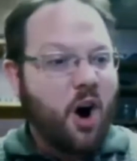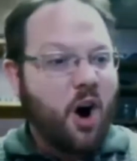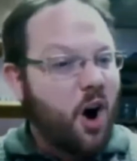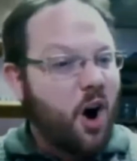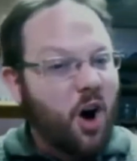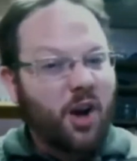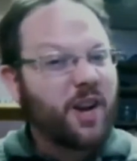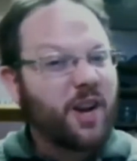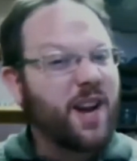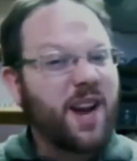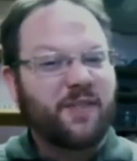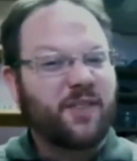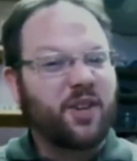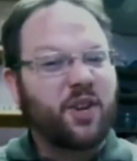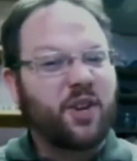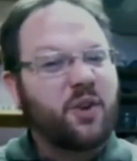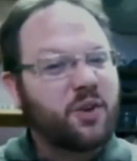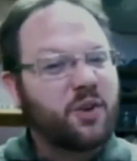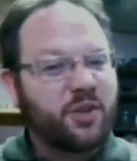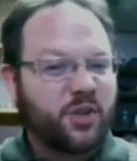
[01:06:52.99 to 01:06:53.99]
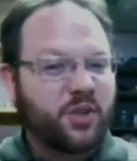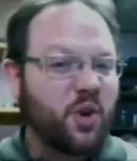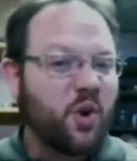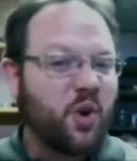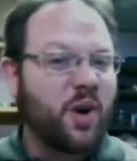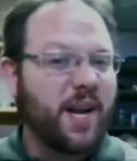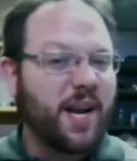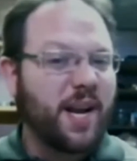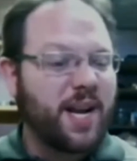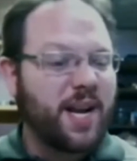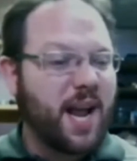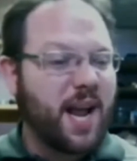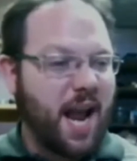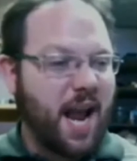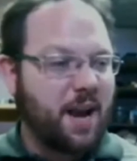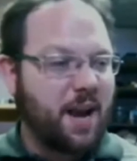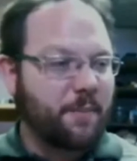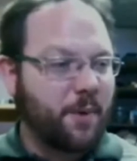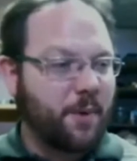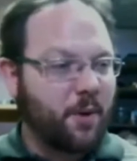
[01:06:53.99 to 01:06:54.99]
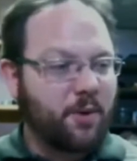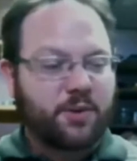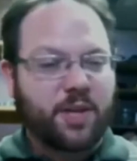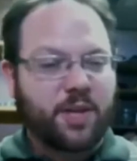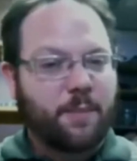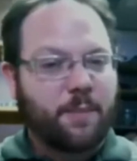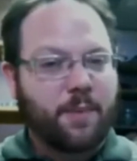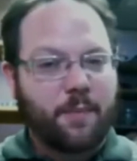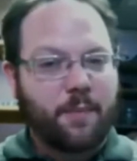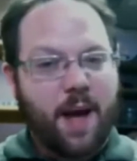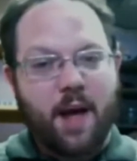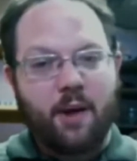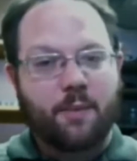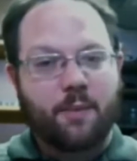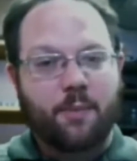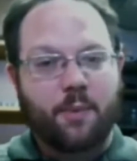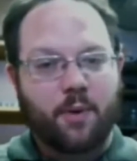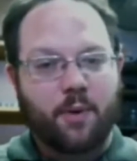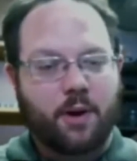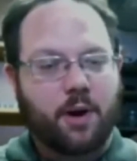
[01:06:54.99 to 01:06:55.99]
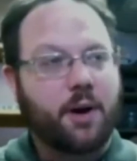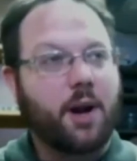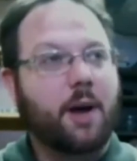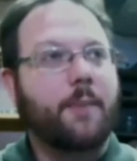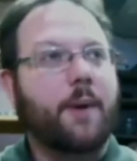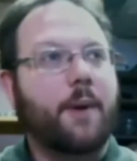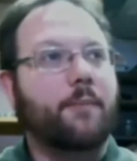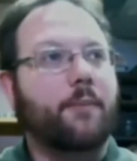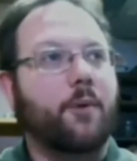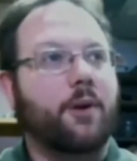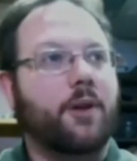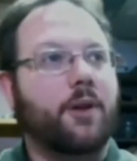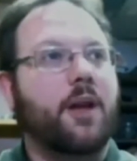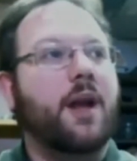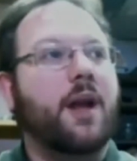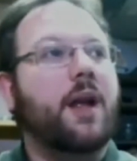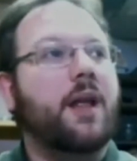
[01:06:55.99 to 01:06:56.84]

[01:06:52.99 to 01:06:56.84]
all you have to do is join and post up a battle report, or not battle reports.